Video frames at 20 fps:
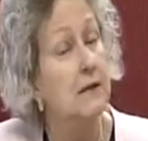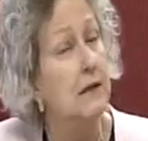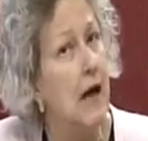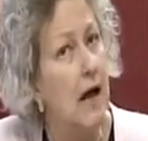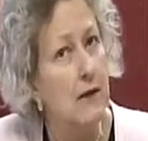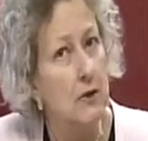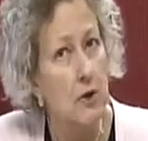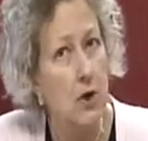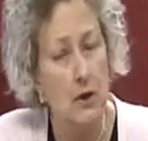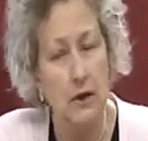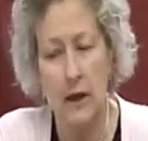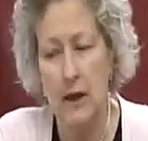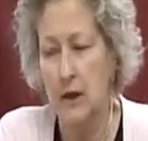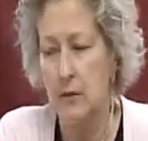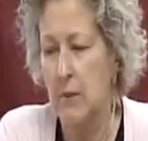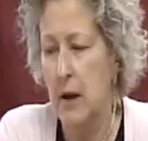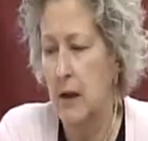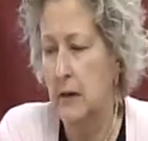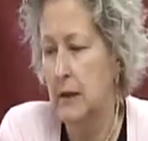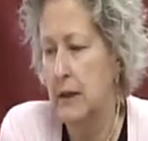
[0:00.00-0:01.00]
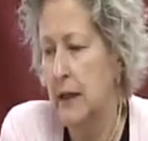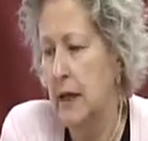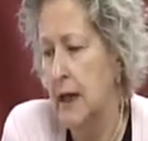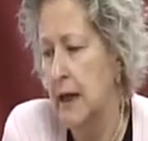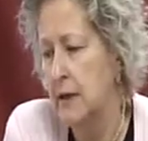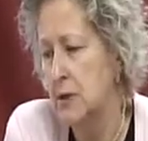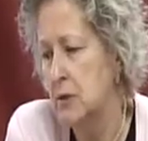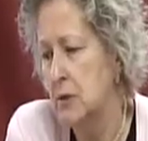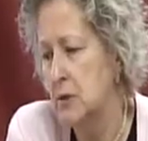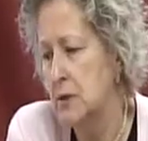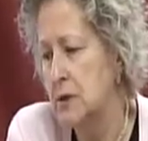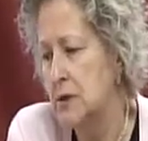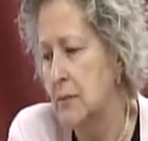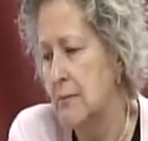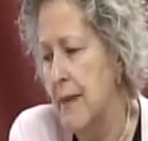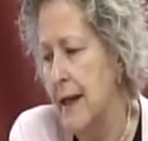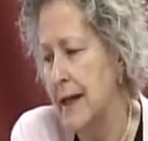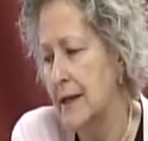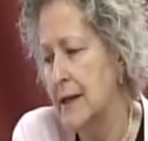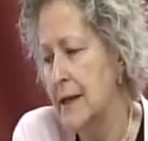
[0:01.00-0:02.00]
Not talking about a God who is
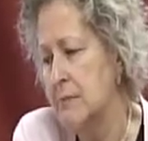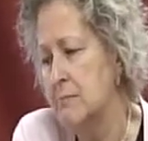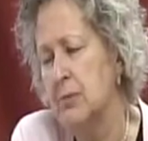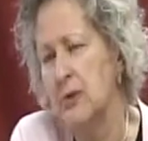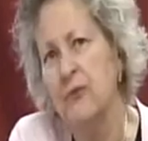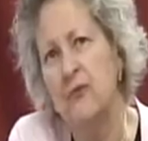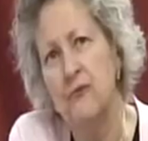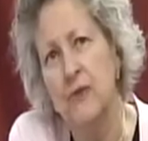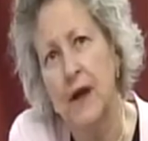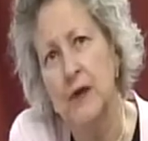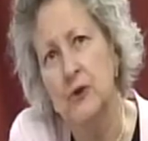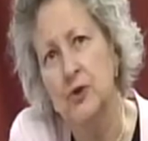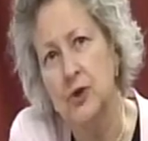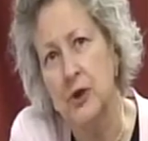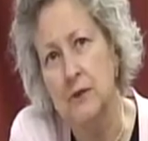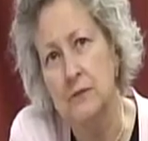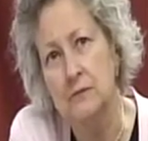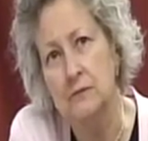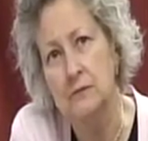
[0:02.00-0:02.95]
demanding perfection